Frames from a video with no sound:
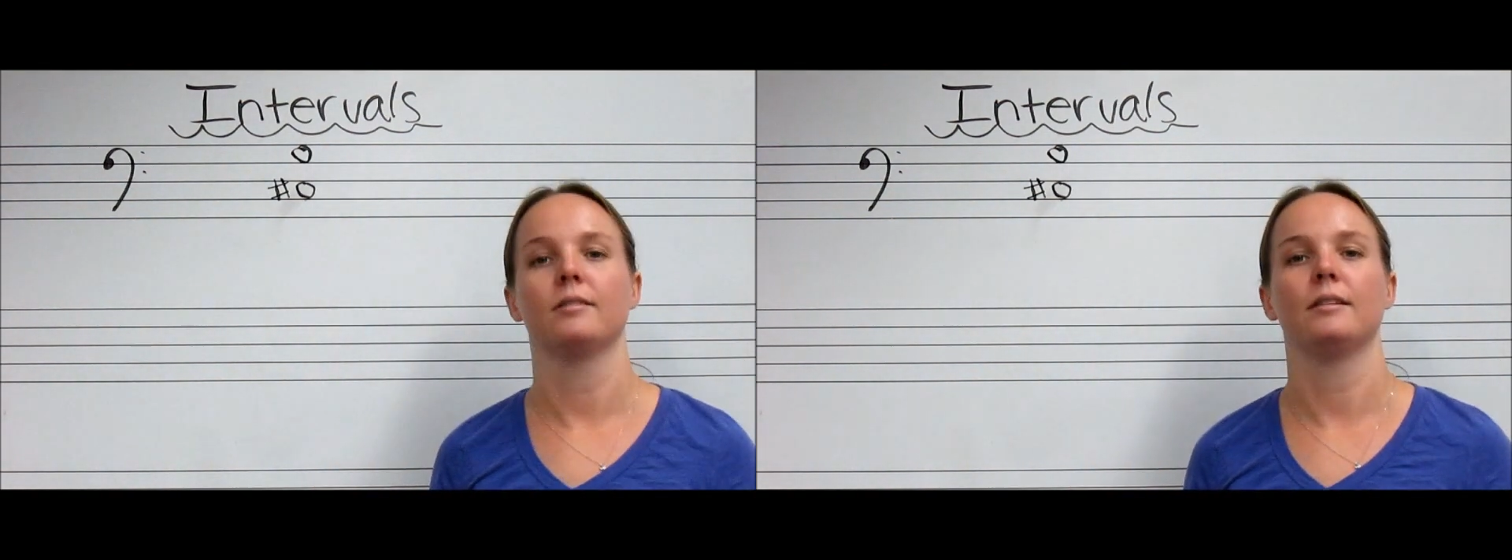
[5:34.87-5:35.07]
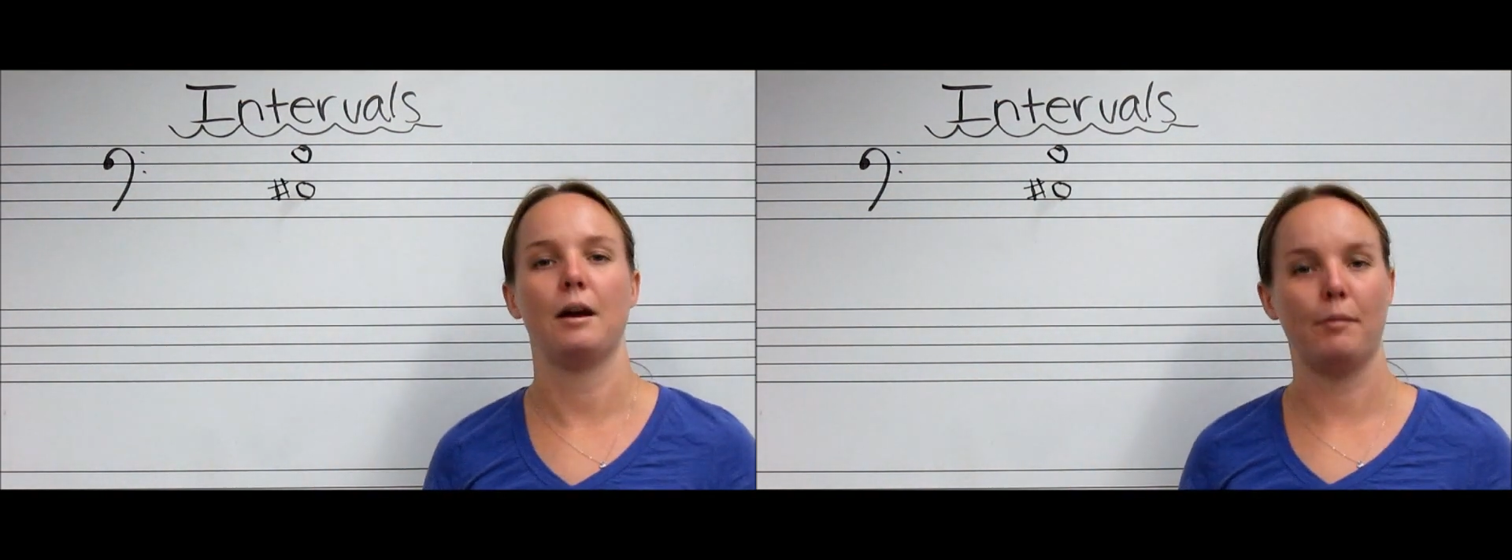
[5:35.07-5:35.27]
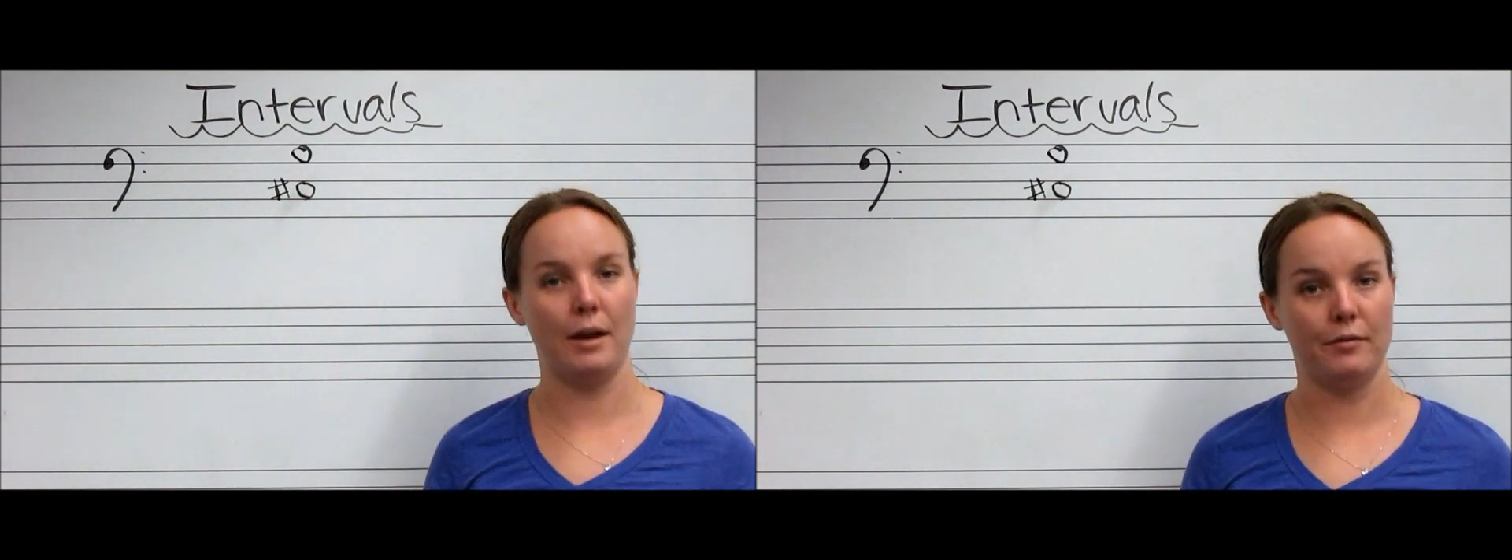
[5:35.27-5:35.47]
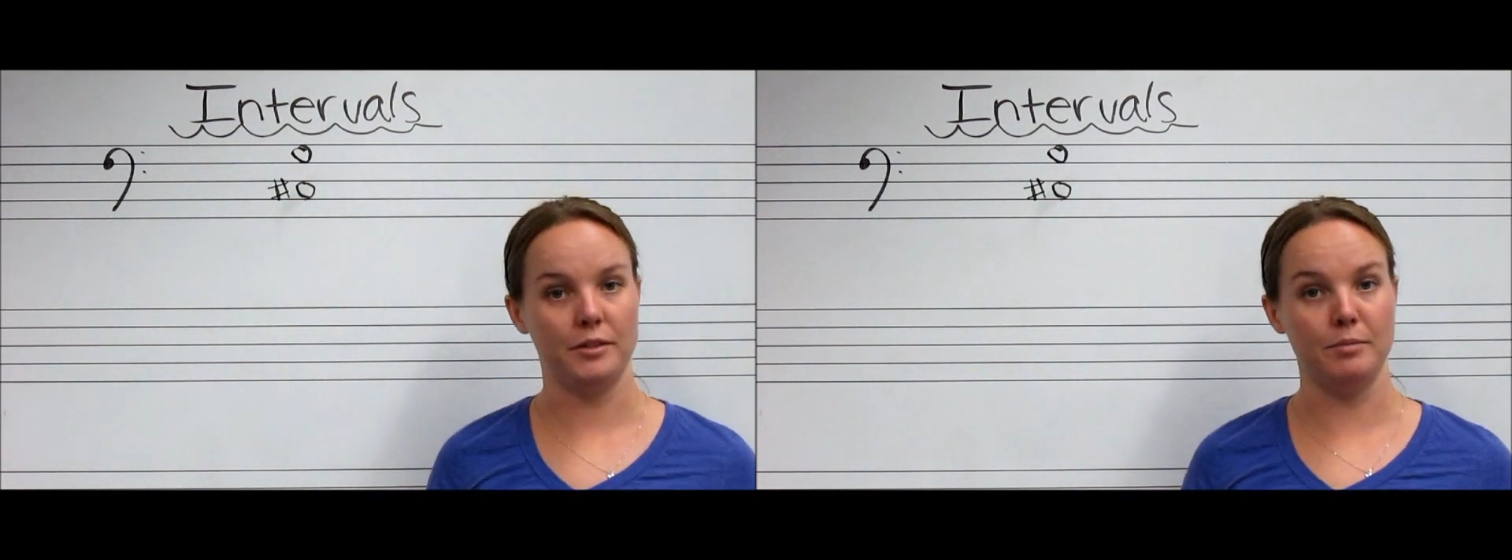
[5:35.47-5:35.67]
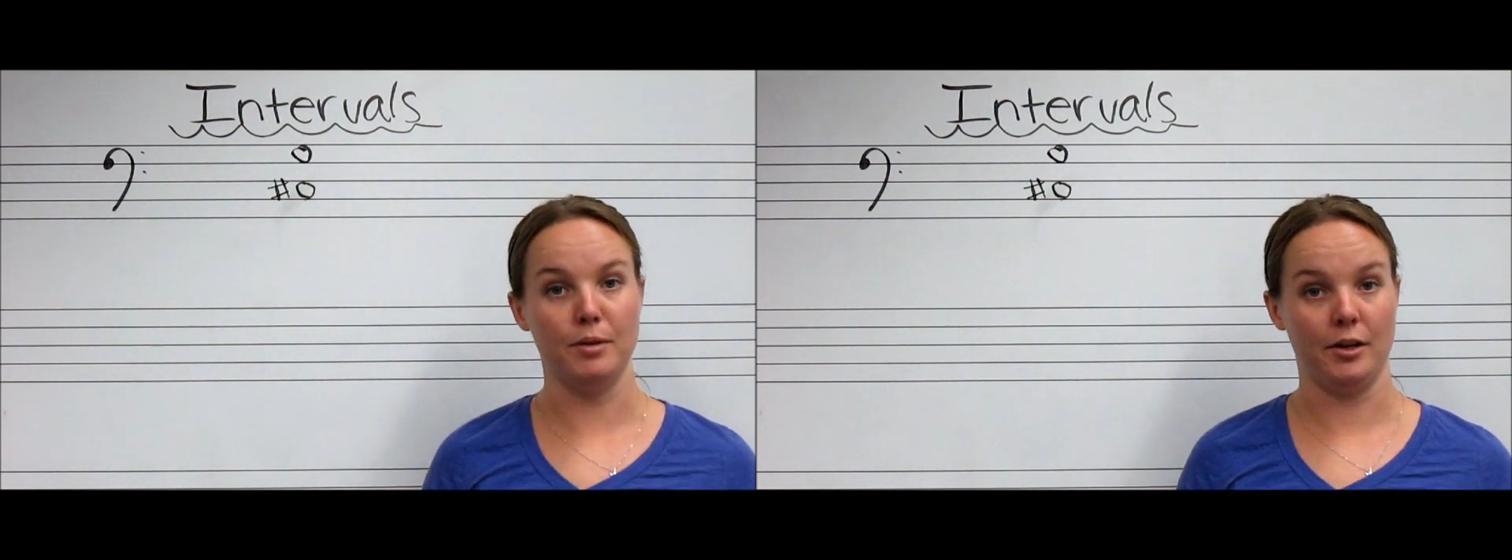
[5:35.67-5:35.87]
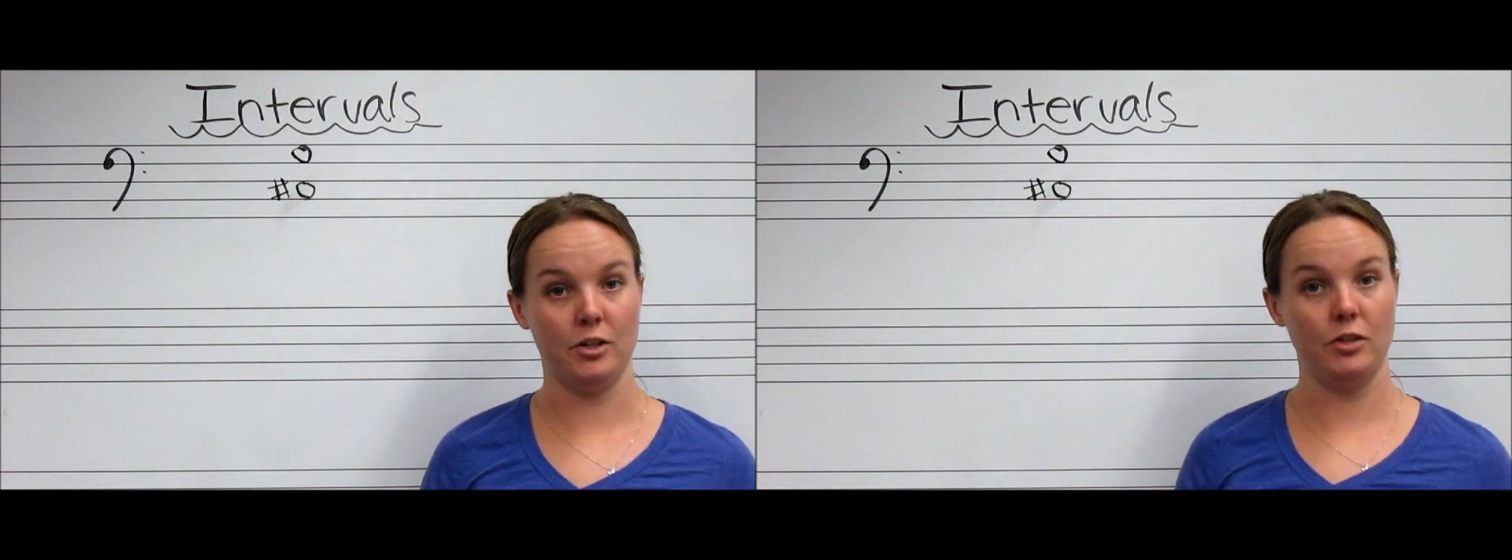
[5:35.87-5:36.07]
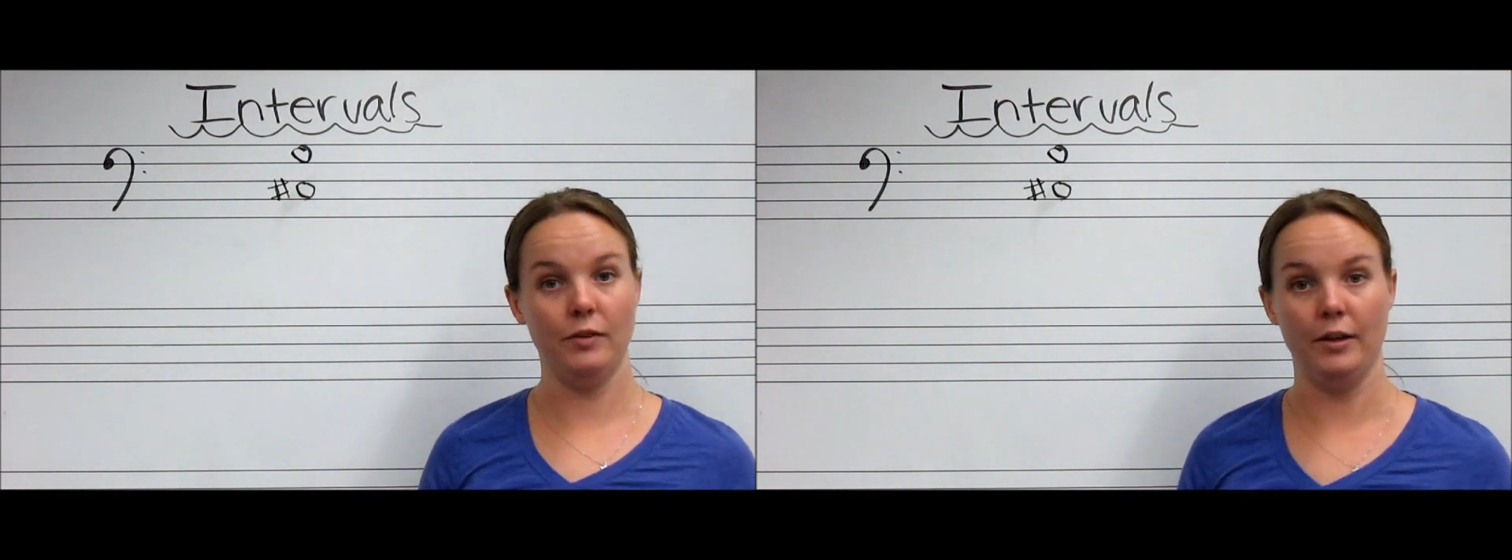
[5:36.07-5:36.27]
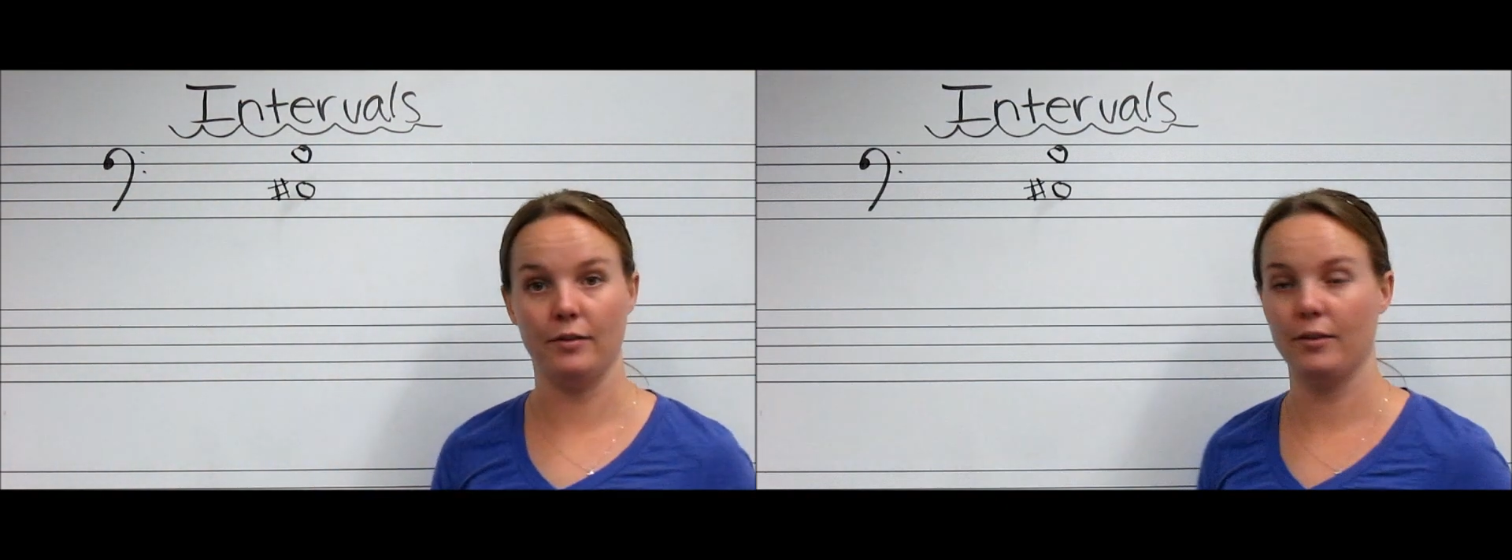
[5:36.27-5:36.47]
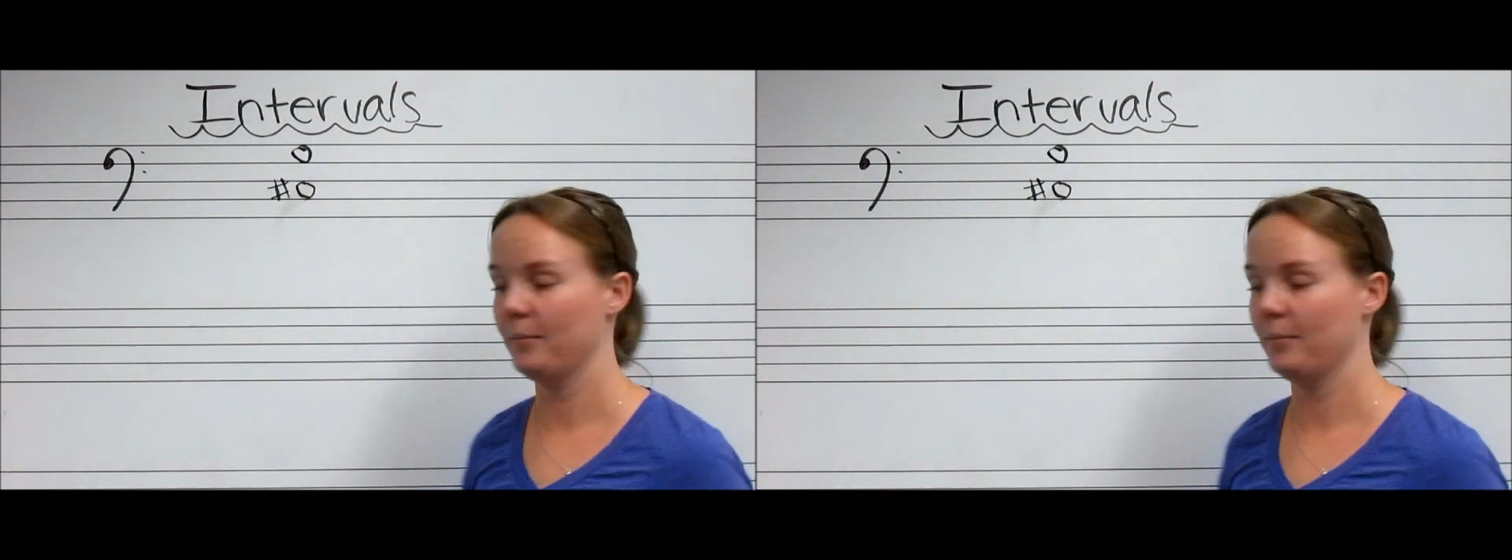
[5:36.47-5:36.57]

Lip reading: Now we have a diminished fifth.